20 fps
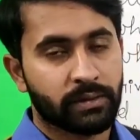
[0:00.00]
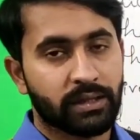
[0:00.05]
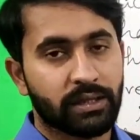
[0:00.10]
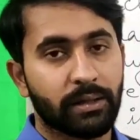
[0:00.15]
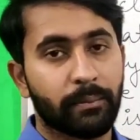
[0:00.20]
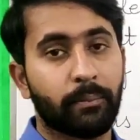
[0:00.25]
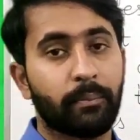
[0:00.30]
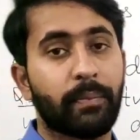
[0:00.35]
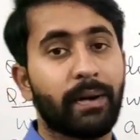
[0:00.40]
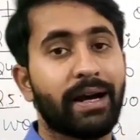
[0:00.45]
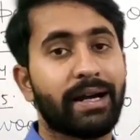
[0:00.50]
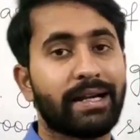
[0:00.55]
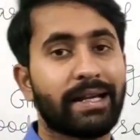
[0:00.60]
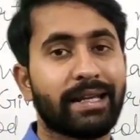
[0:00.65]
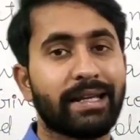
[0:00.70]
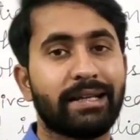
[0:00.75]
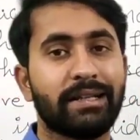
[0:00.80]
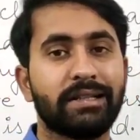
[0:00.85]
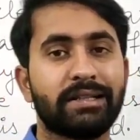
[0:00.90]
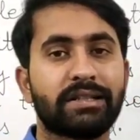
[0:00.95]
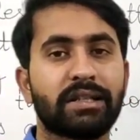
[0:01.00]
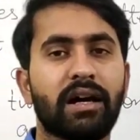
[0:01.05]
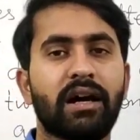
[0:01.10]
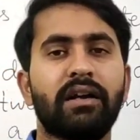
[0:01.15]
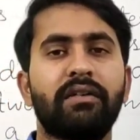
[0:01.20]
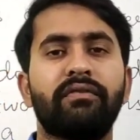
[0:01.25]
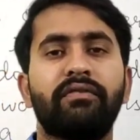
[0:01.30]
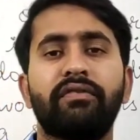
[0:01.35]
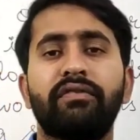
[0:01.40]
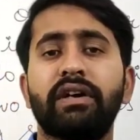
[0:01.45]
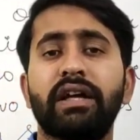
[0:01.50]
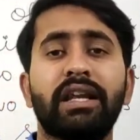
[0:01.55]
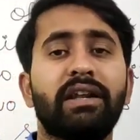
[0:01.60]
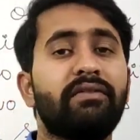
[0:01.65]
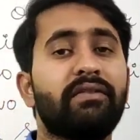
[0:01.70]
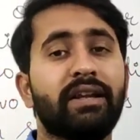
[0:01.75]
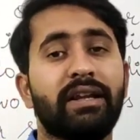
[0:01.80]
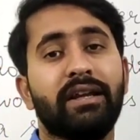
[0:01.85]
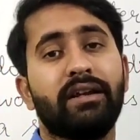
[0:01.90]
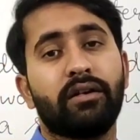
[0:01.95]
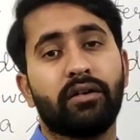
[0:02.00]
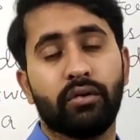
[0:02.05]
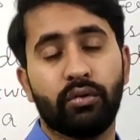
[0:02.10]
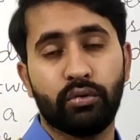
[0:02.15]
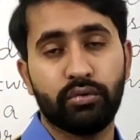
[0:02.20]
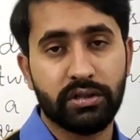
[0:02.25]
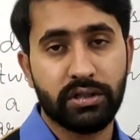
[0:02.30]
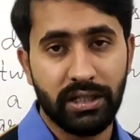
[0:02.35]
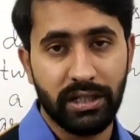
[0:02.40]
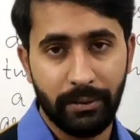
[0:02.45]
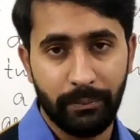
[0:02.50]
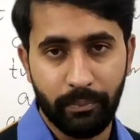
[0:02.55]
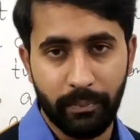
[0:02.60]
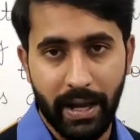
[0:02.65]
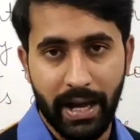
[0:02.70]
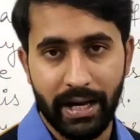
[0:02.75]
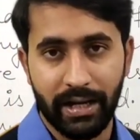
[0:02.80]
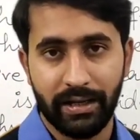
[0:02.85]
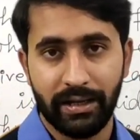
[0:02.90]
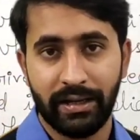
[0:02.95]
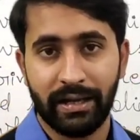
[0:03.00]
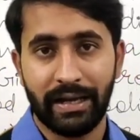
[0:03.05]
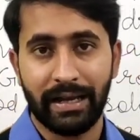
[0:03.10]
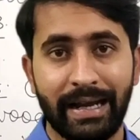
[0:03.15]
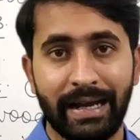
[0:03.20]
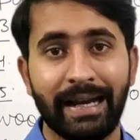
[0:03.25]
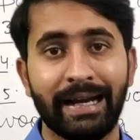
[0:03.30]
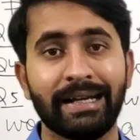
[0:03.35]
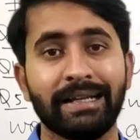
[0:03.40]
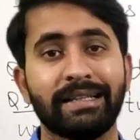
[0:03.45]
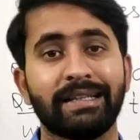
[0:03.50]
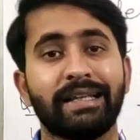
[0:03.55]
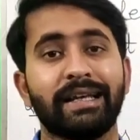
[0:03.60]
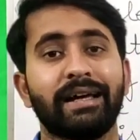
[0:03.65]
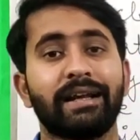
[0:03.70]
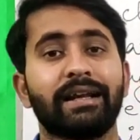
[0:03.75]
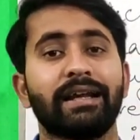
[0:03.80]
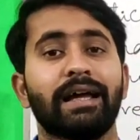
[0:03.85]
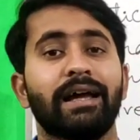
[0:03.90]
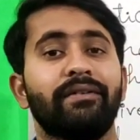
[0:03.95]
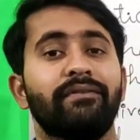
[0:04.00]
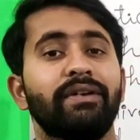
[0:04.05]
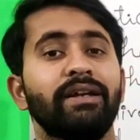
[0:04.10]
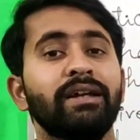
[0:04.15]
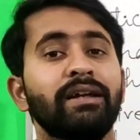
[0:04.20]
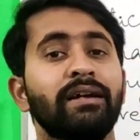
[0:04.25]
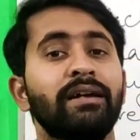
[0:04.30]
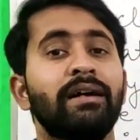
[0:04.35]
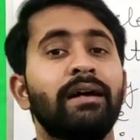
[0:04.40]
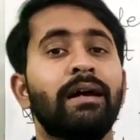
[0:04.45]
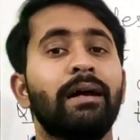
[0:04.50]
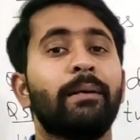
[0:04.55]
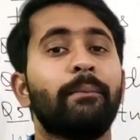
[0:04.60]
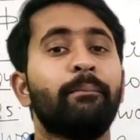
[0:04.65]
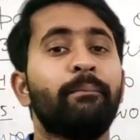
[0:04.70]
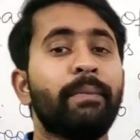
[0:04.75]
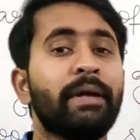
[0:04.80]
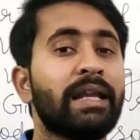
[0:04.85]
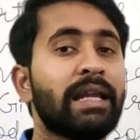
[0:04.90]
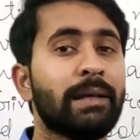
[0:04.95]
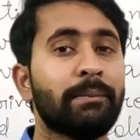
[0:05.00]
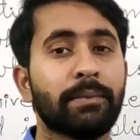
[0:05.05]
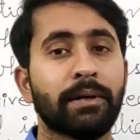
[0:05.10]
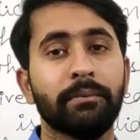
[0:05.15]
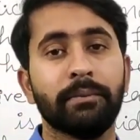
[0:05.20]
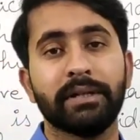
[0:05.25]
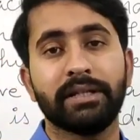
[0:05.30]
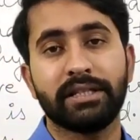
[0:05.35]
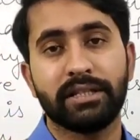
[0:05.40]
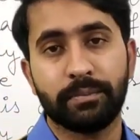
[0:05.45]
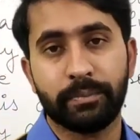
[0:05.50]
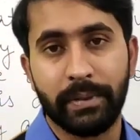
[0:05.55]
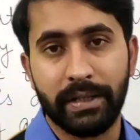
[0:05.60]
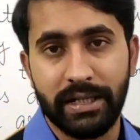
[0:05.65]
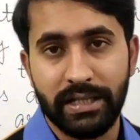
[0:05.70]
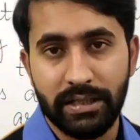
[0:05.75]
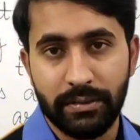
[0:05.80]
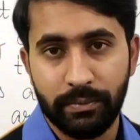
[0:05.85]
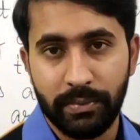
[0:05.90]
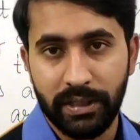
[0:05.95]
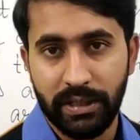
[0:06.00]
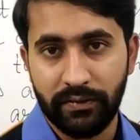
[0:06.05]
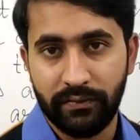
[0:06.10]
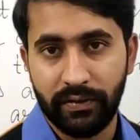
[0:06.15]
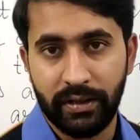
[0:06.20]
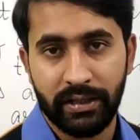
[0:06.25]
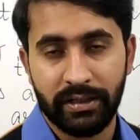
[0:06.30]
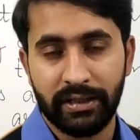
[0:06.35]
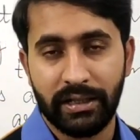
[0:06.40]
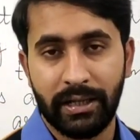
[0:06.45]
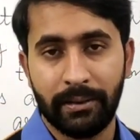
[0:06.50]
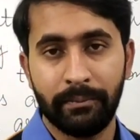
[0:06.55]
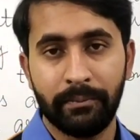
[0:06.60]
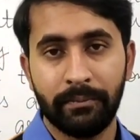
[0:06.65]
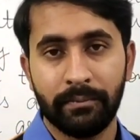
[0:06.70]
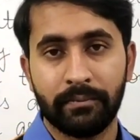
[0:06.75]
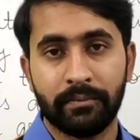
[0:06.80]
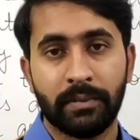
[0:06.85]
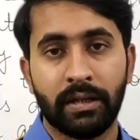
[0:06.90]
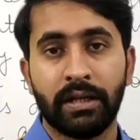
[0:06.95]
the particles are very closely packed and they are having minimum space between them,